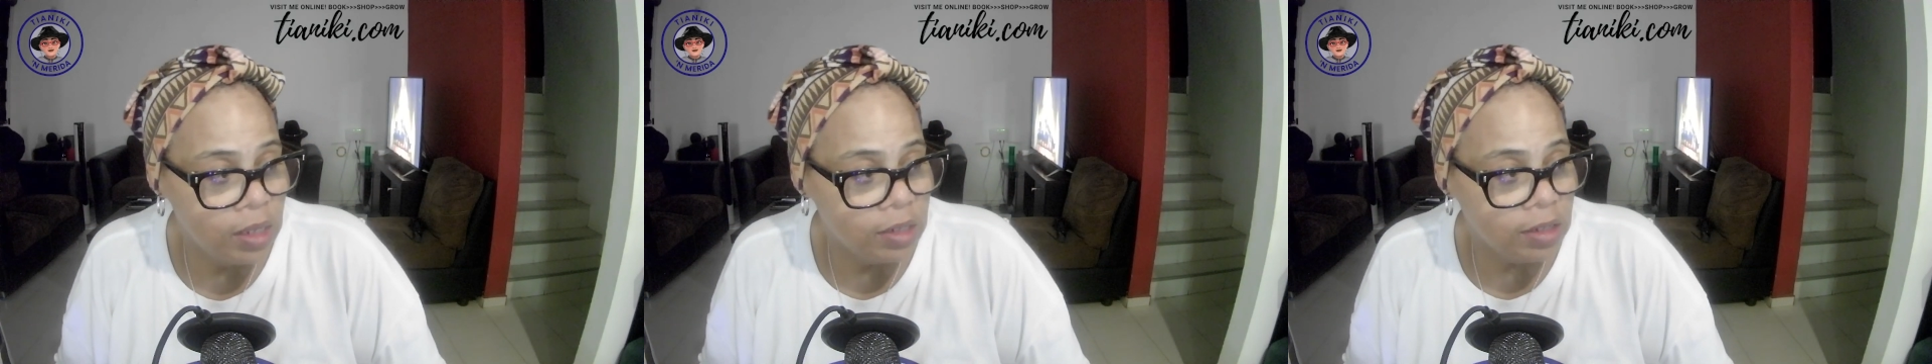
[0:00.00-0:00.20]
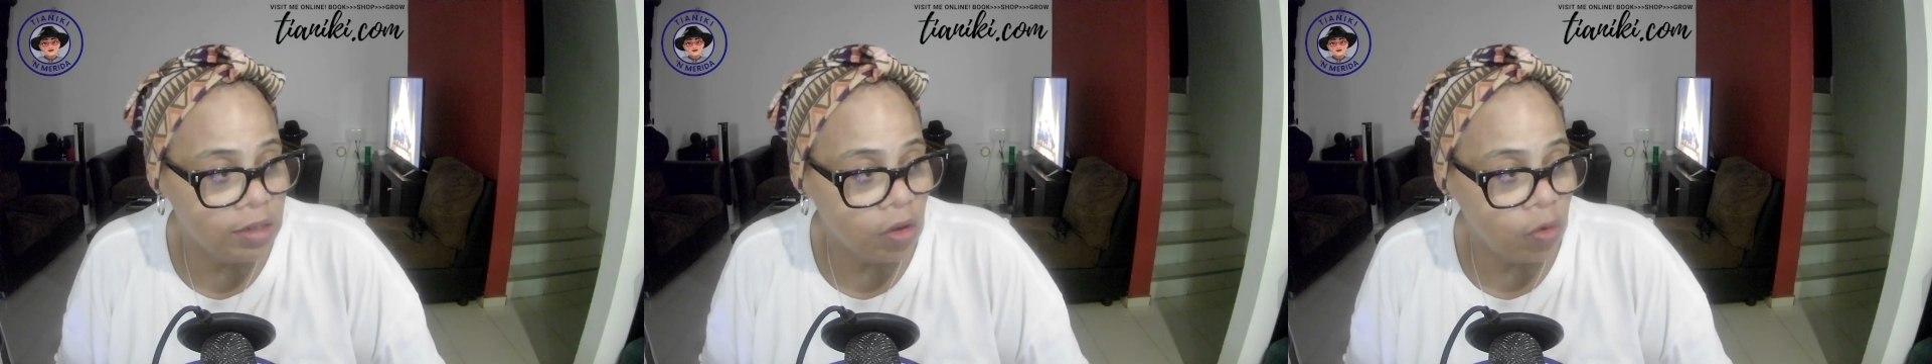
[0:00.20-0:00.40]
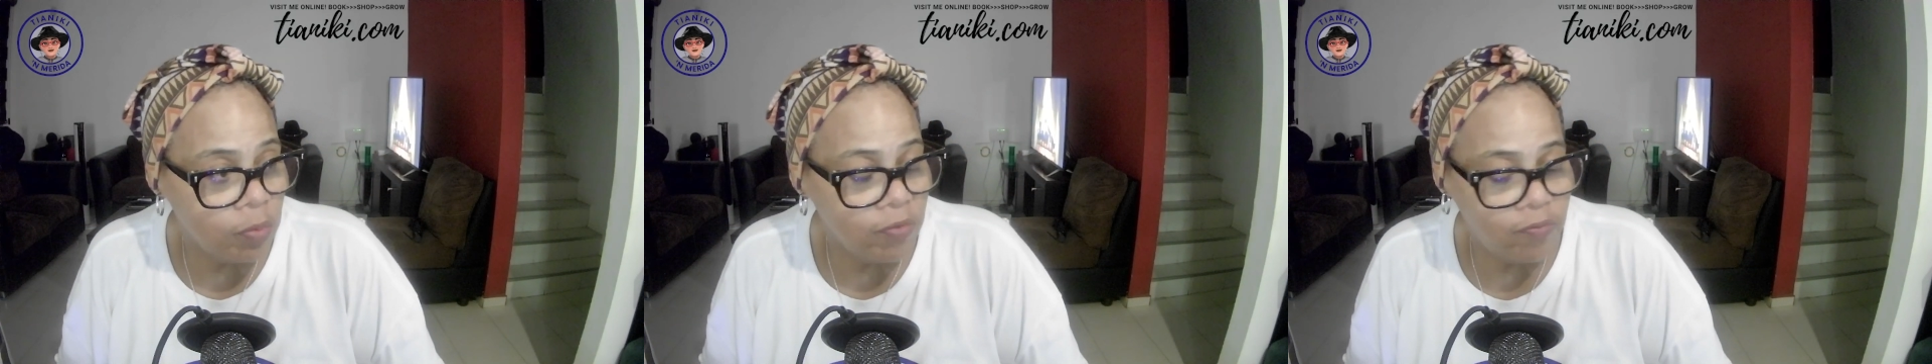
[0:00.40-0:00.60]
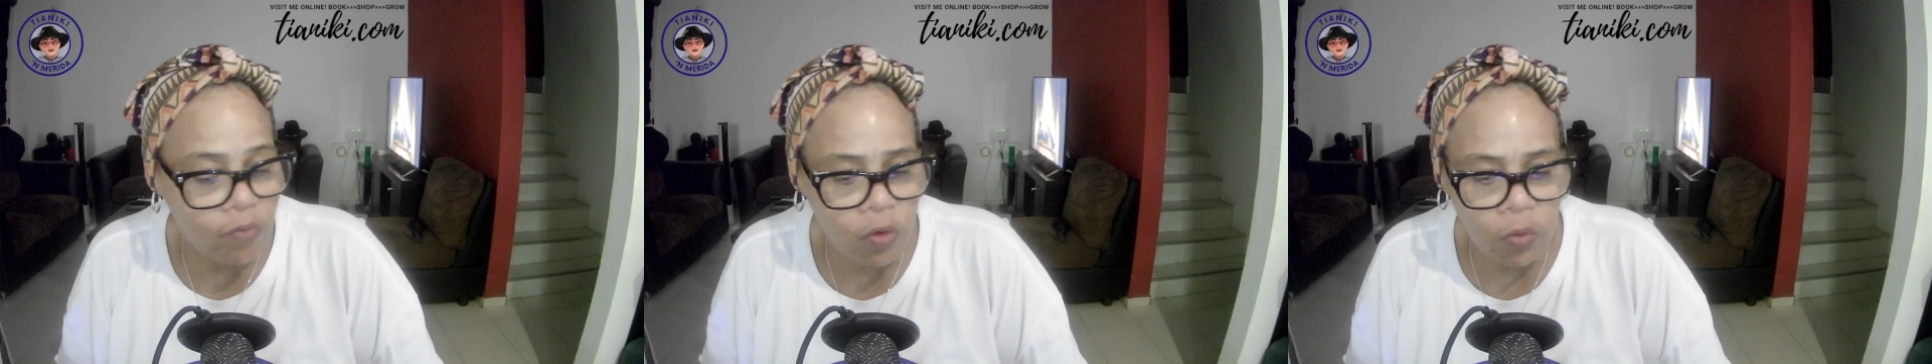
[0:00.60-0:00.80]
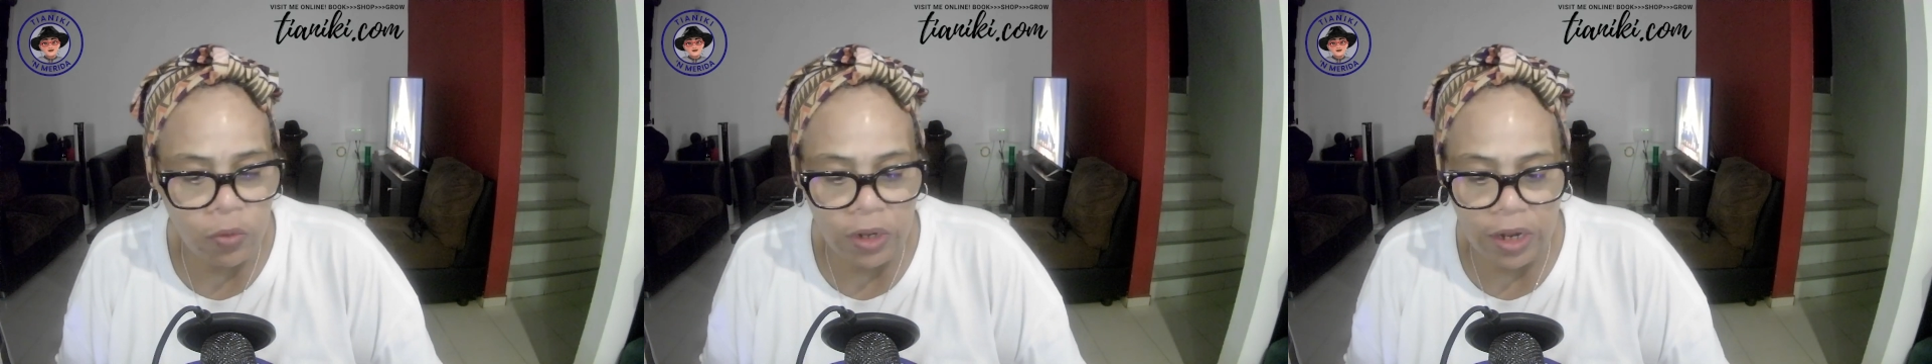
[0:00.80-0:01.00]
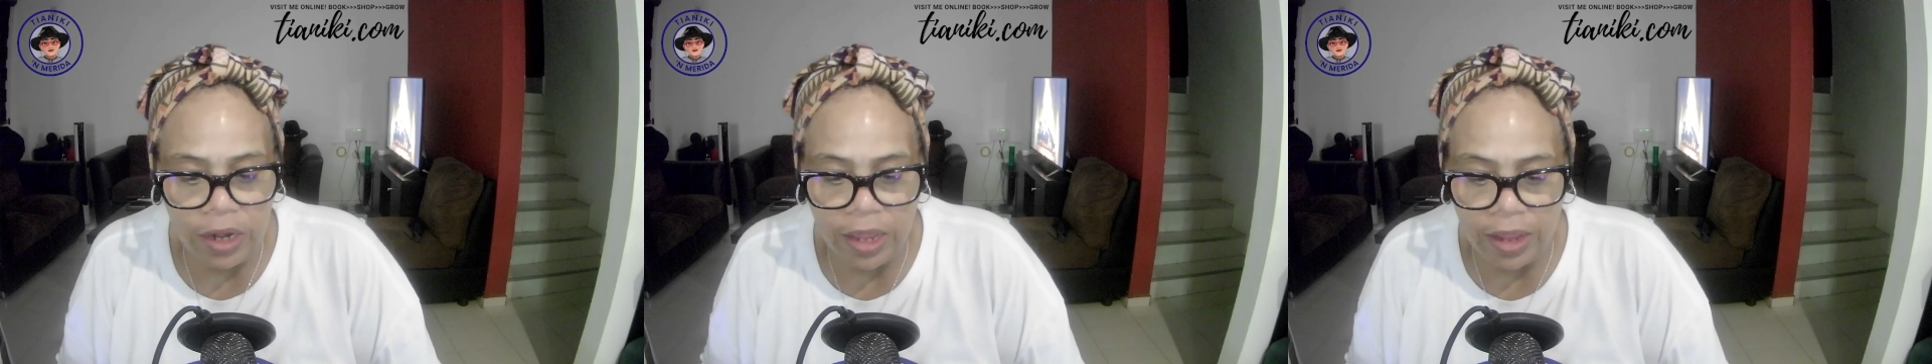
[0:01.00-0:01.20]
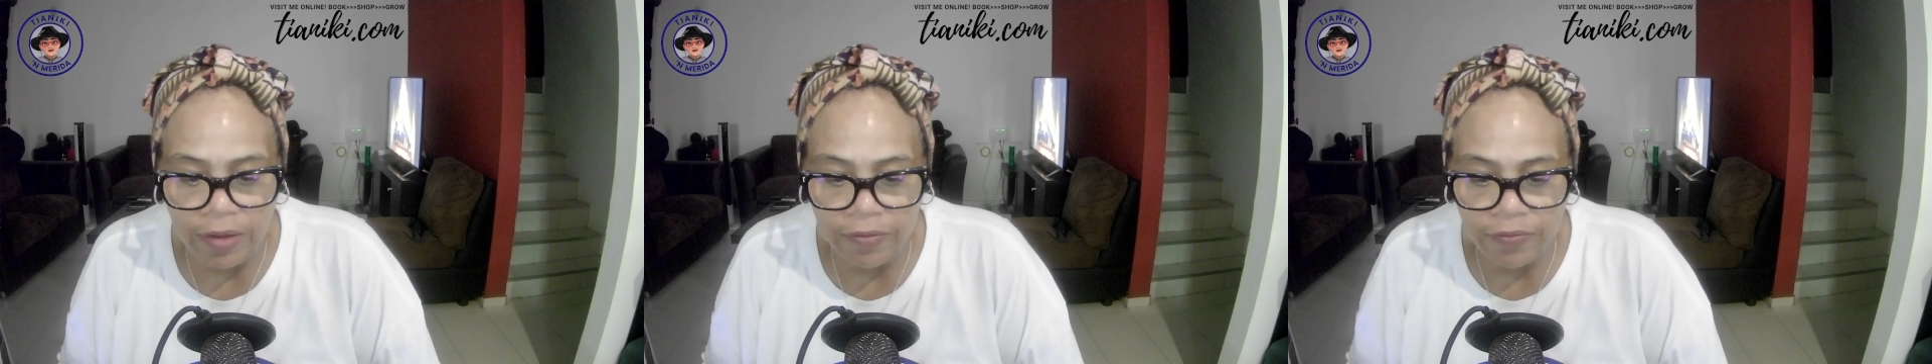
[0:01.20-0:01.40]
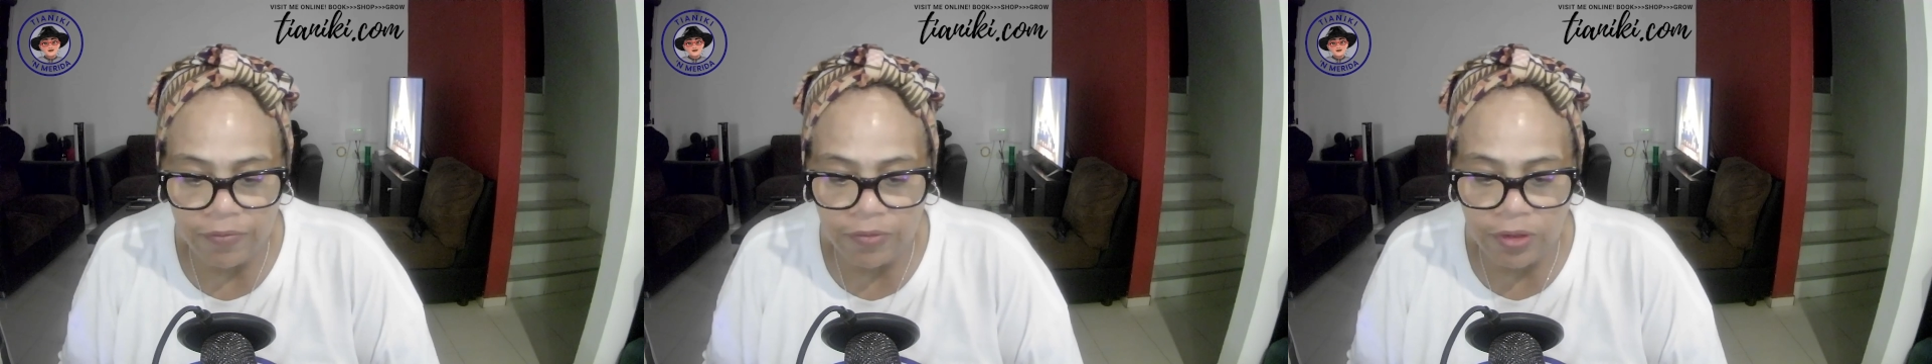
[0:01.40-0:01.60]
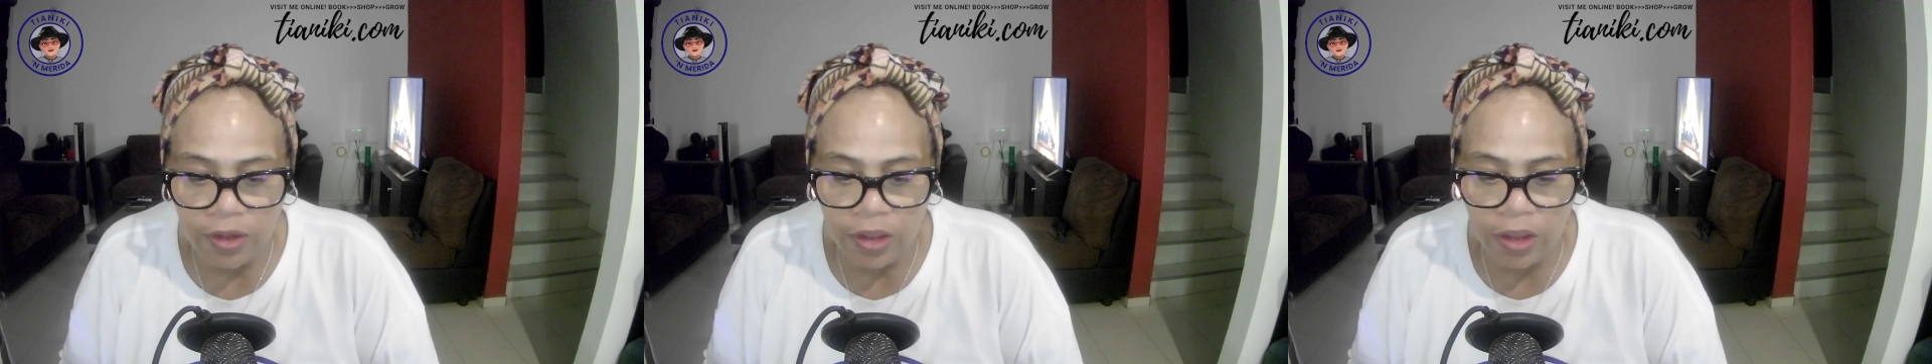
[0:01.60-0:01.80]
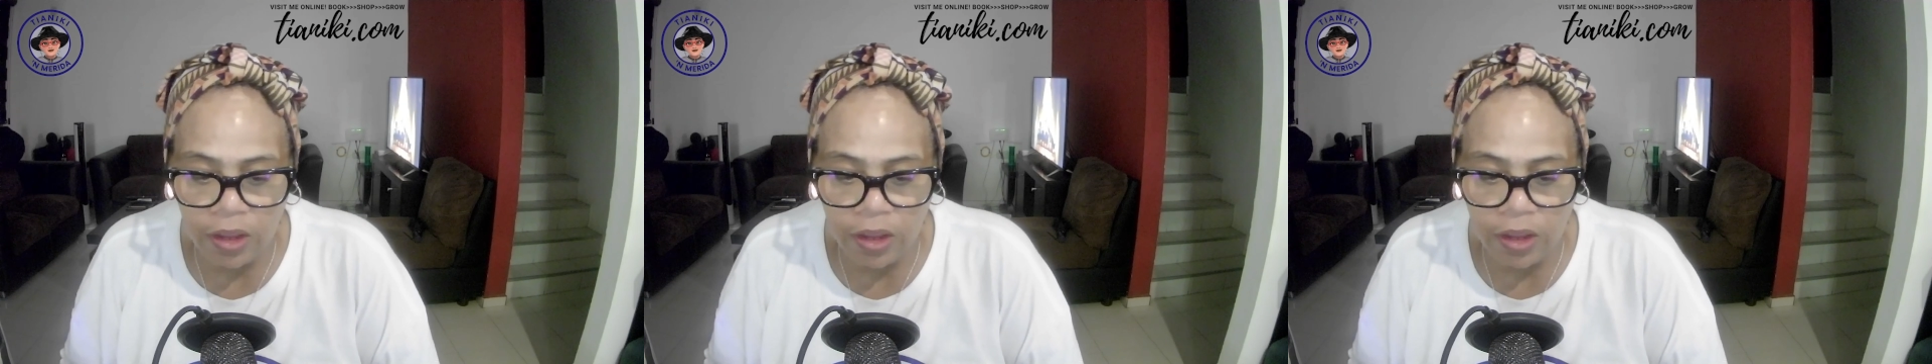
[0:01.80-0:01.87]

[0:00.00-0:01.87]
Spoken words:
So before we left,